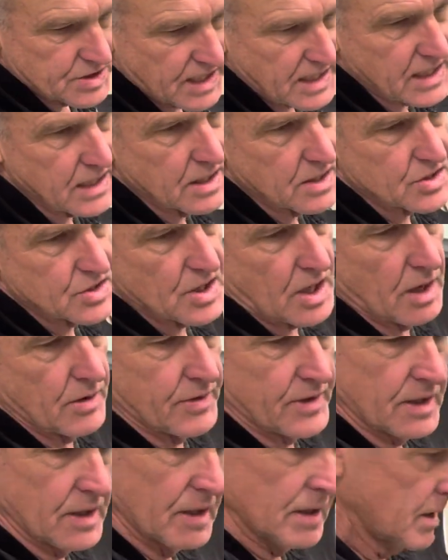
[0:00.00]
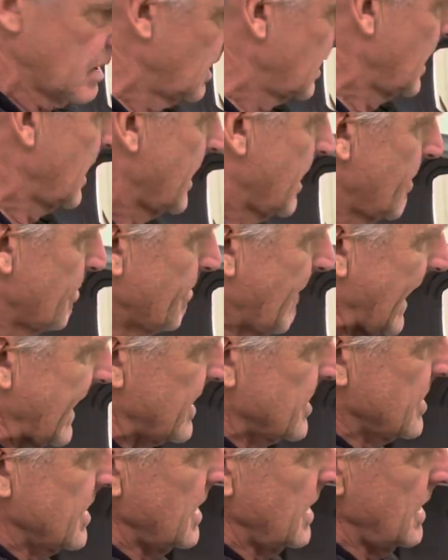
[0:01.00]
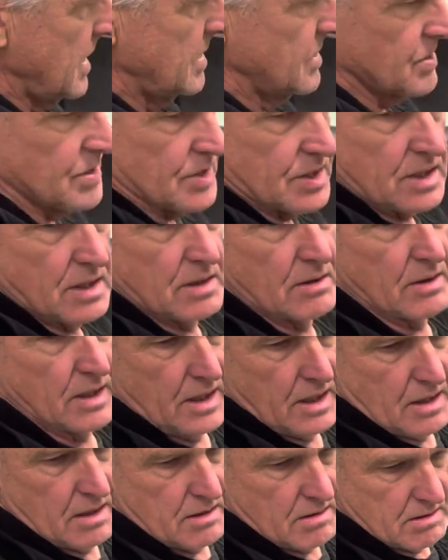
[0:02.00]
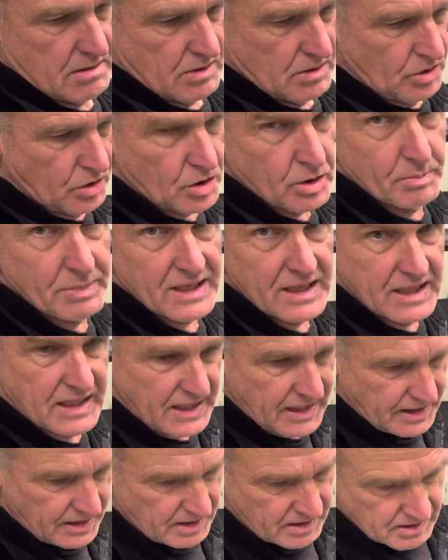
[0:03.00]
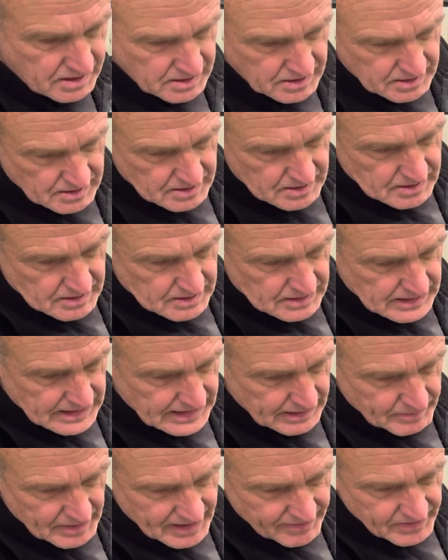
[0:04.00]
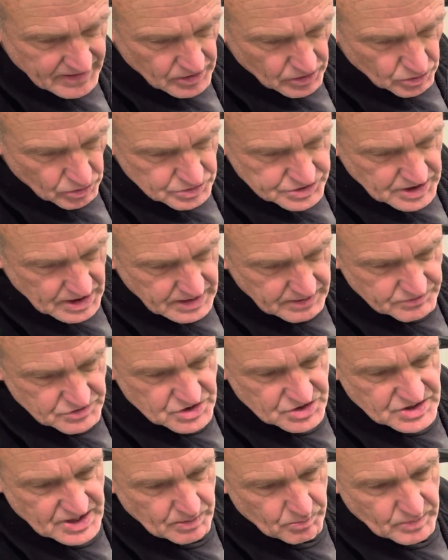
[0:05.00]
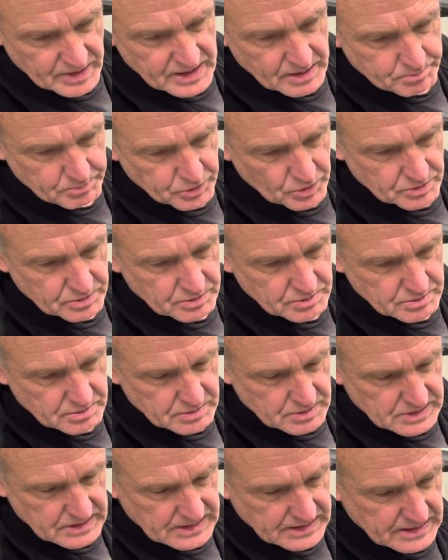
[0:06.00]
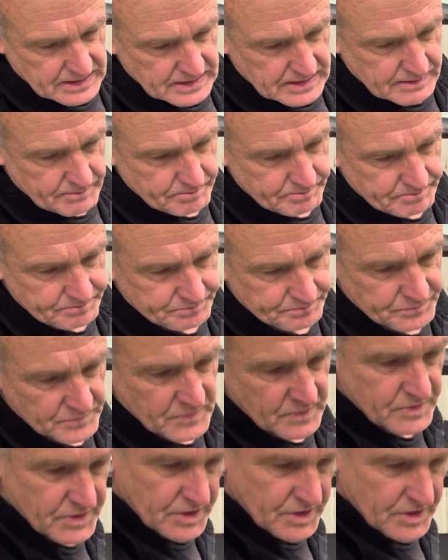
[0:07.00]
here so that it makes the interior look a bit neater. And then it also gives you somewhere to put the